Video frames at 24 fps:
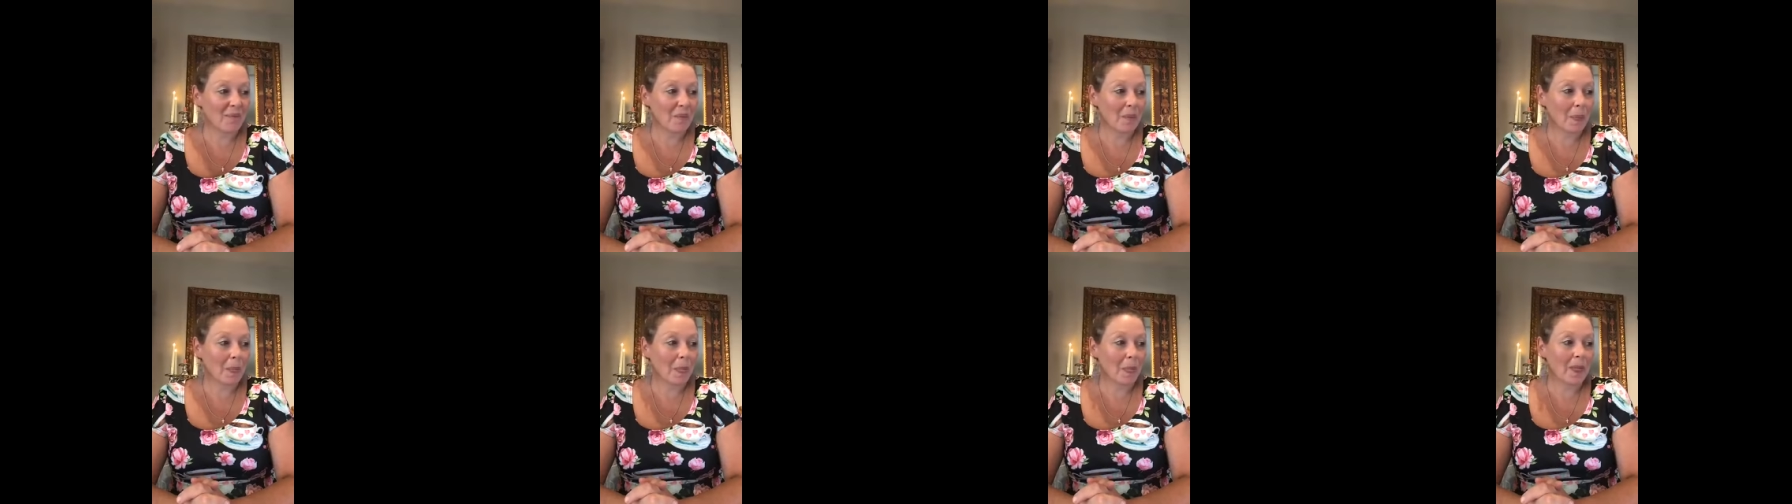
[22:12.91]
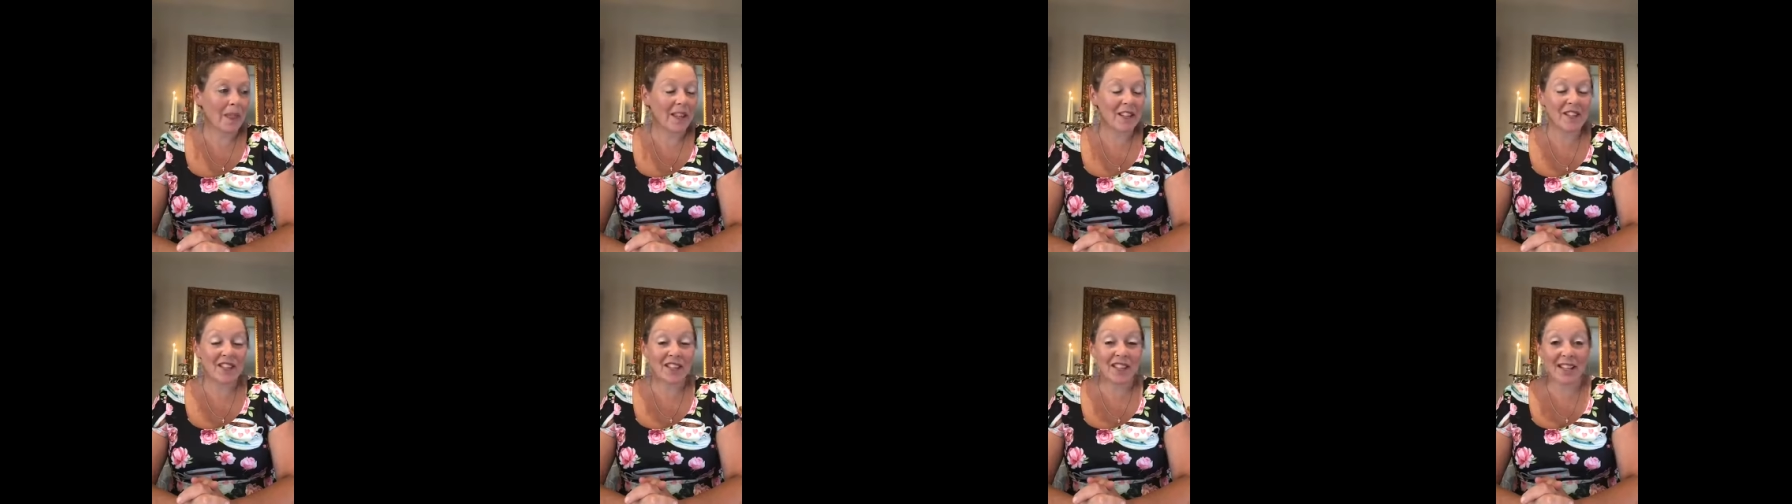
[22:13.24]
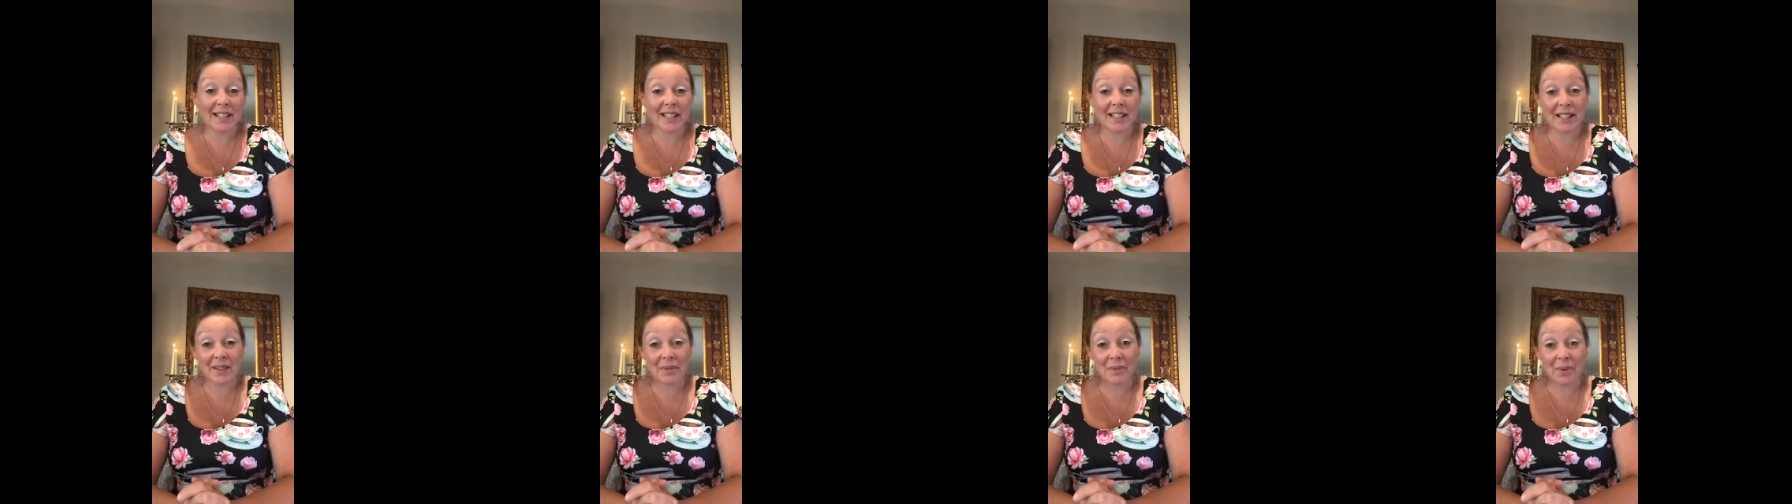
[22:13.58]

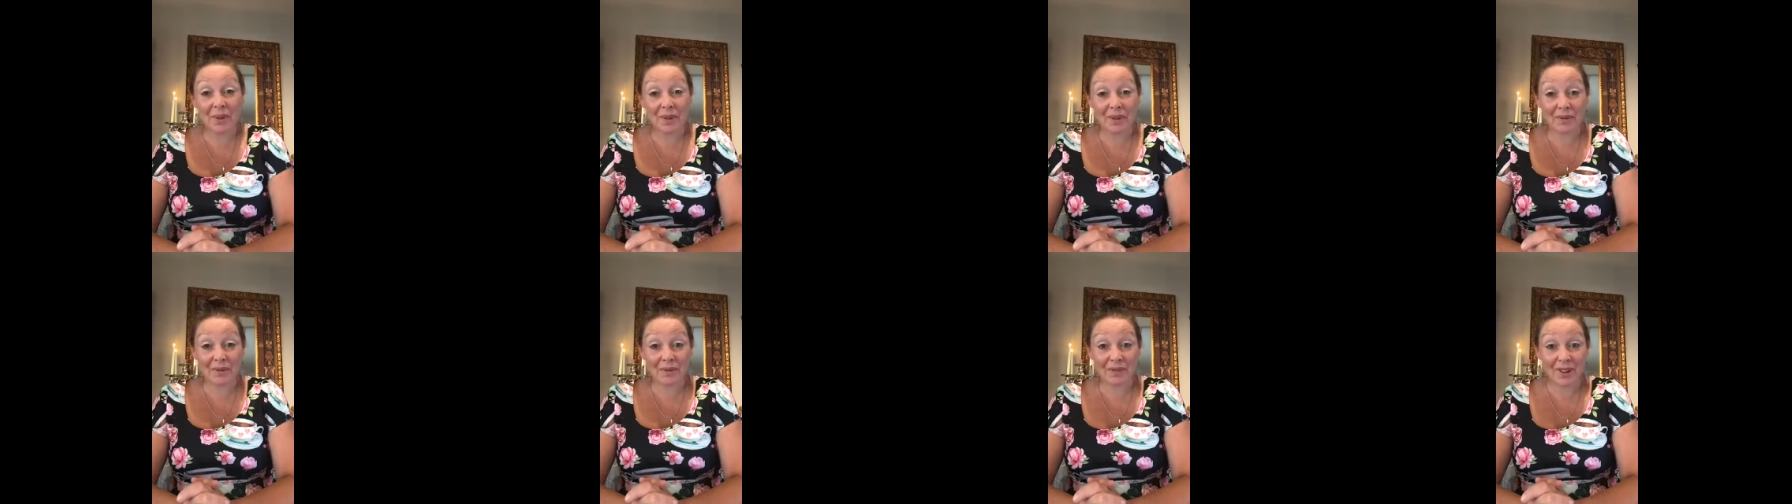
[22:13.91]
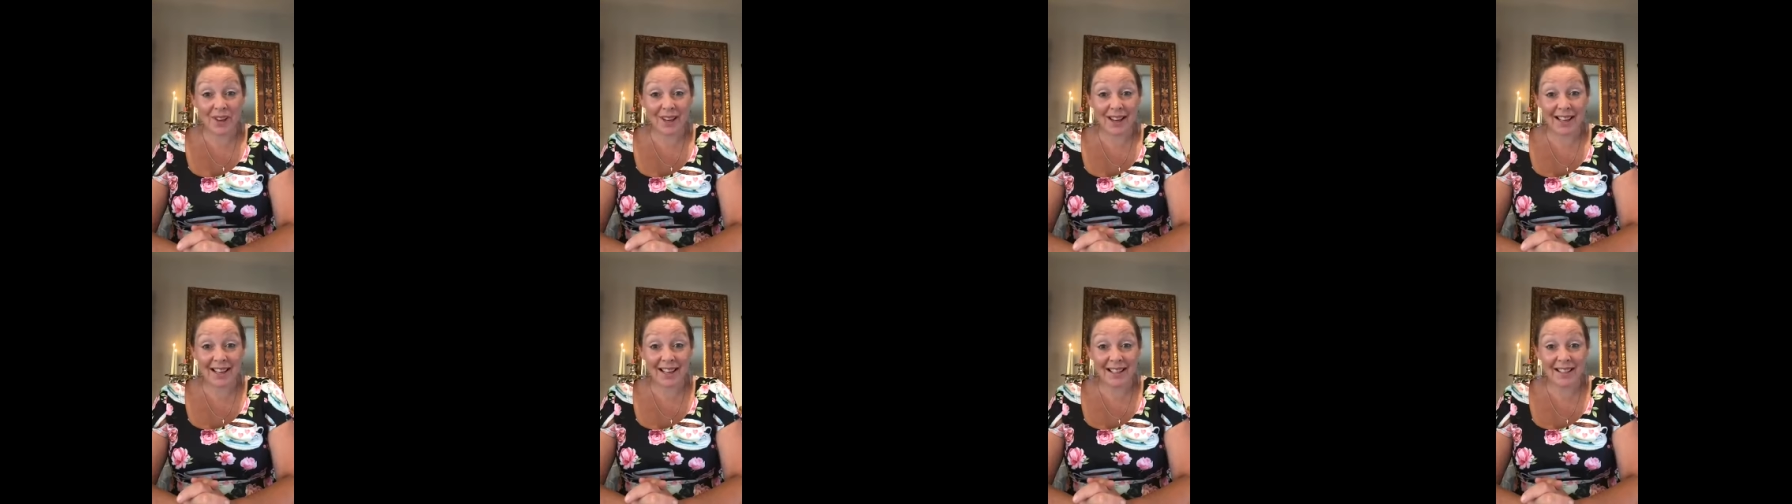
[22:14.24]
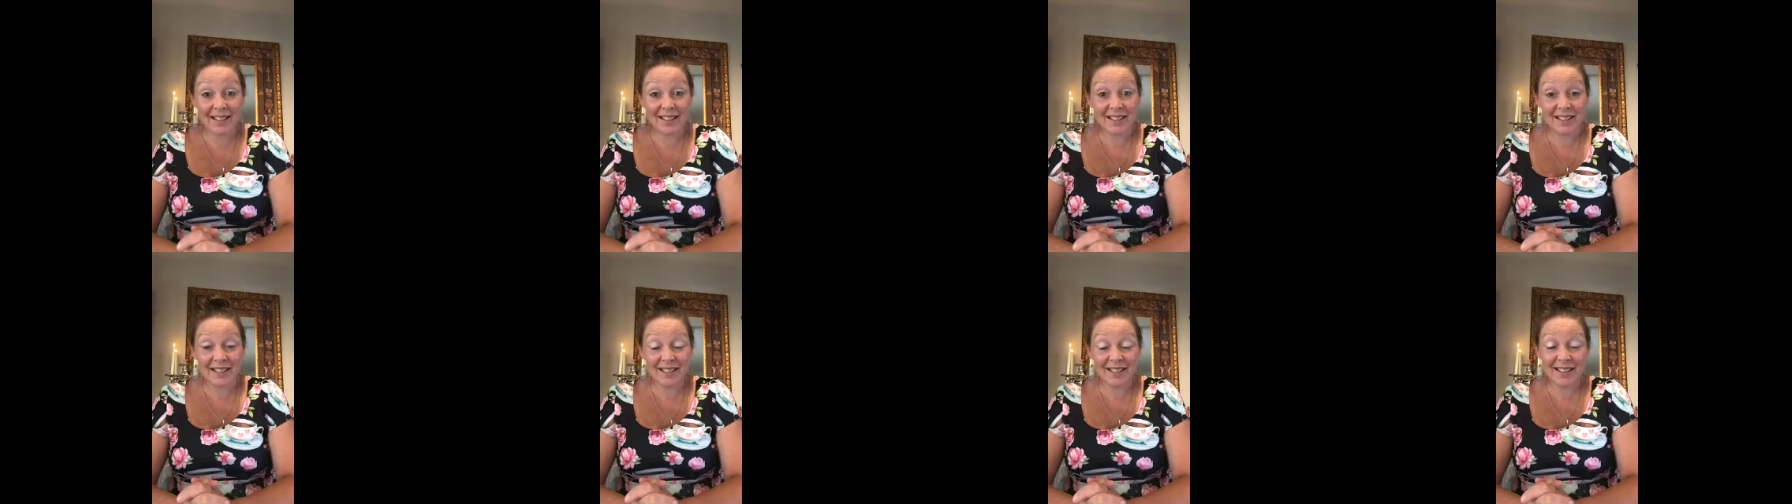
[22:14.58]
um, chatting with a
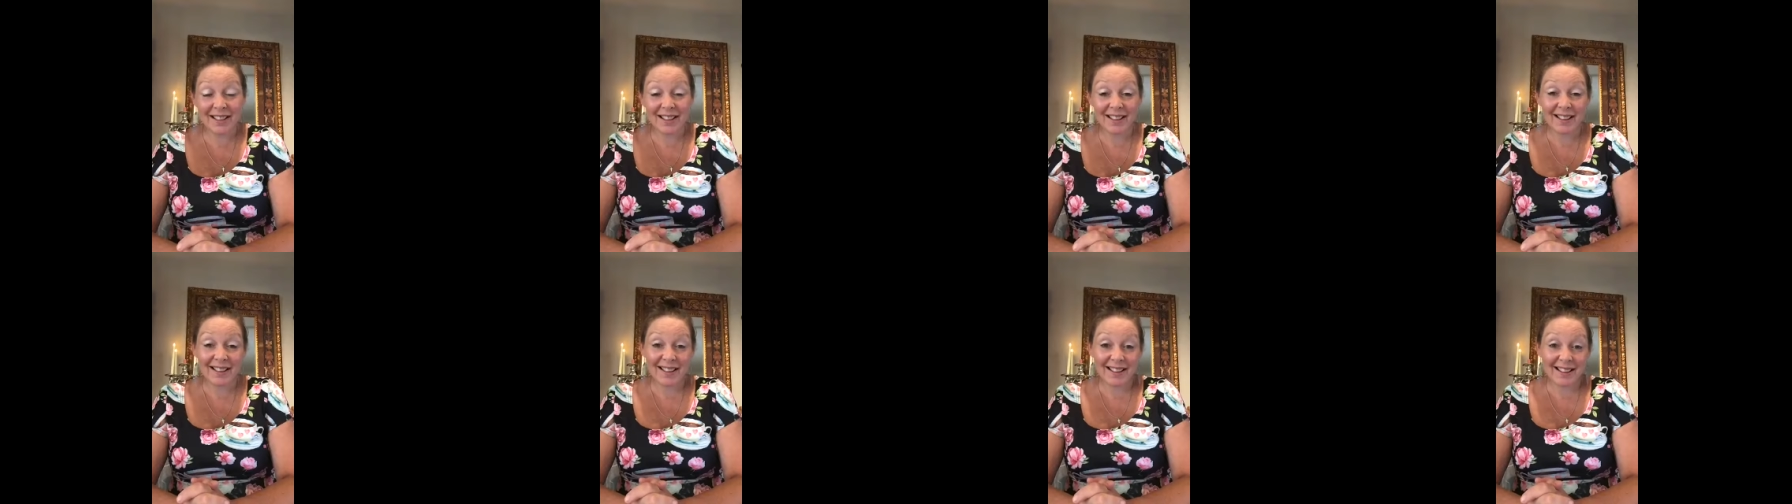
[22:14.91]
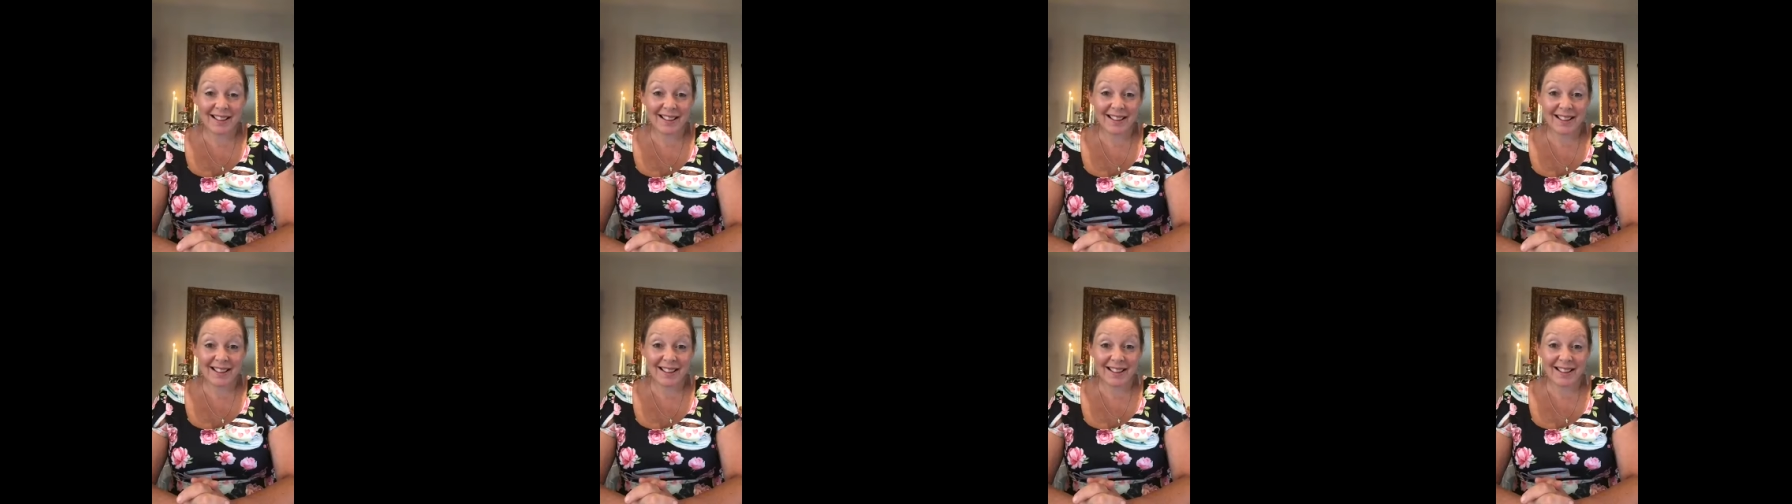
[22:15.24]
friend.